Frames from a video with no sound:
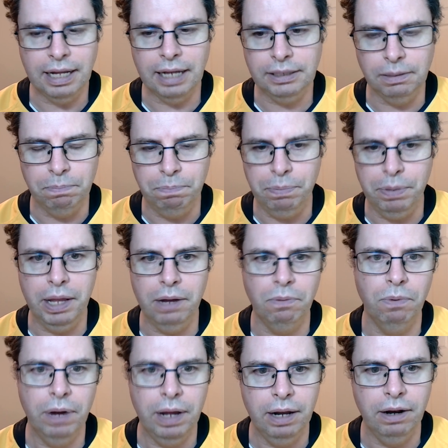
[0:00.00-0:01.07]
That's a
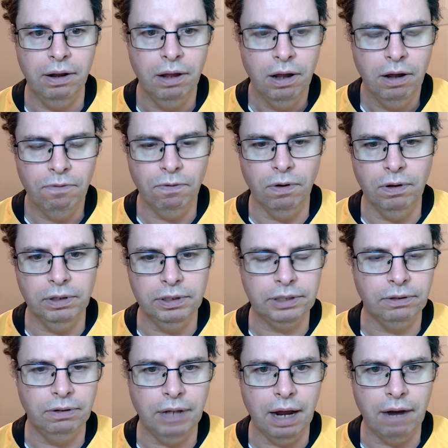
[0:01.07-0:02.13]
big win for
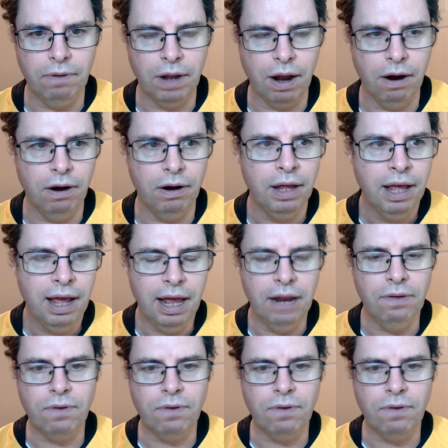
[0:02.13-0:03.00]
Ulster in that regard.